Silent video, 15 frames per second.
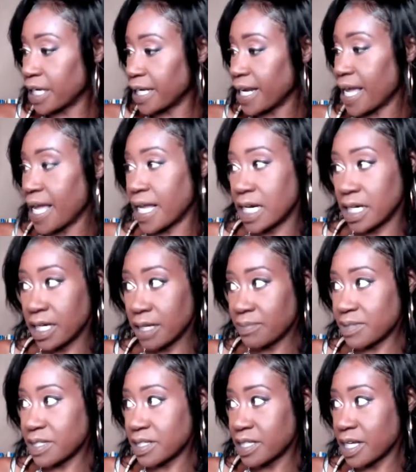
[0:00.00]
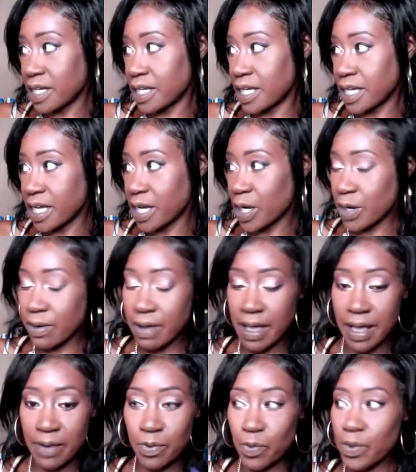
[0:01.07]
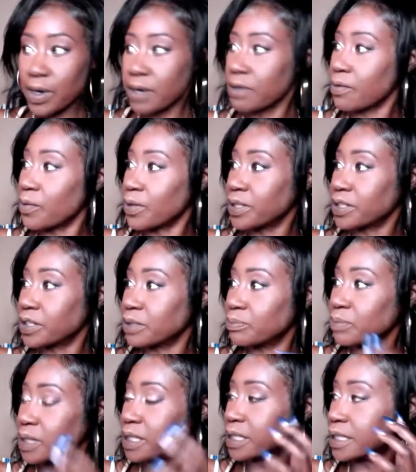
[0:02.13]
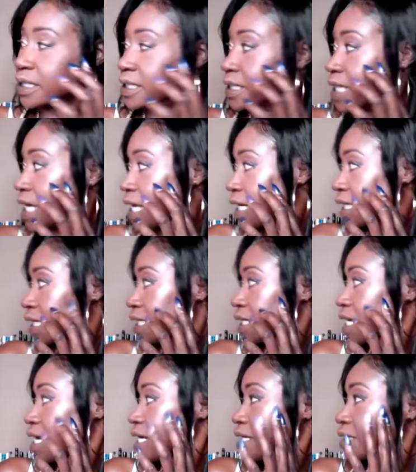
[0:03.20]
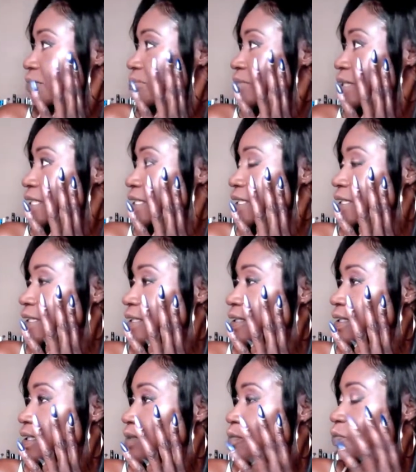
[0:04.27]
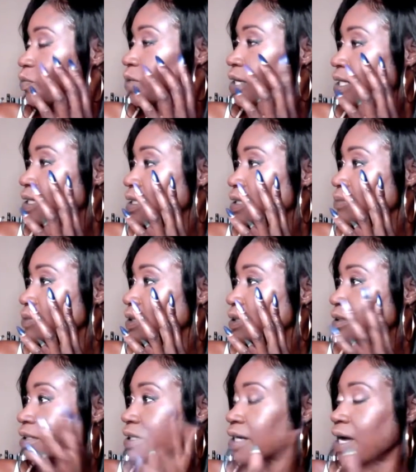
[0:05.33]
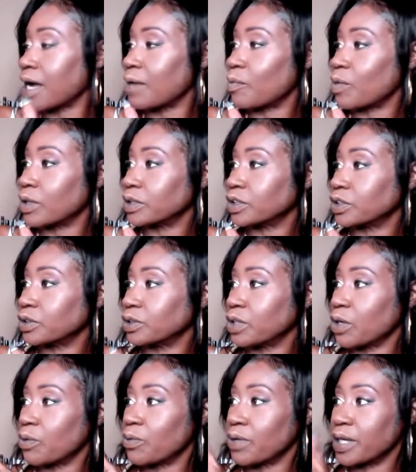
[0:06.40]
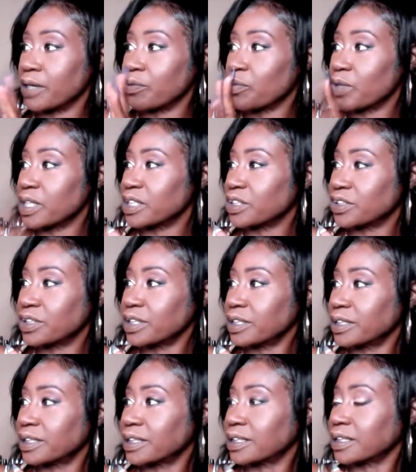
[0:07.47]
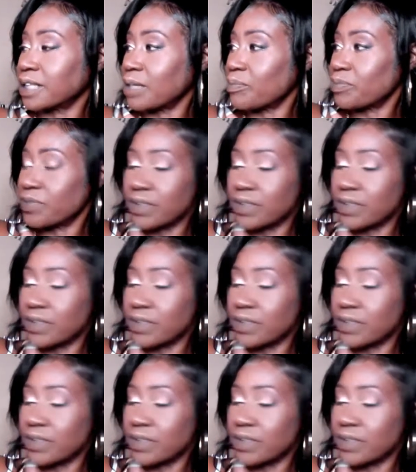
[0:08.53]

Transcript: that powdery thing. So we're going to get a lipstick here and we're going to be done. Let me see what lipstick I want to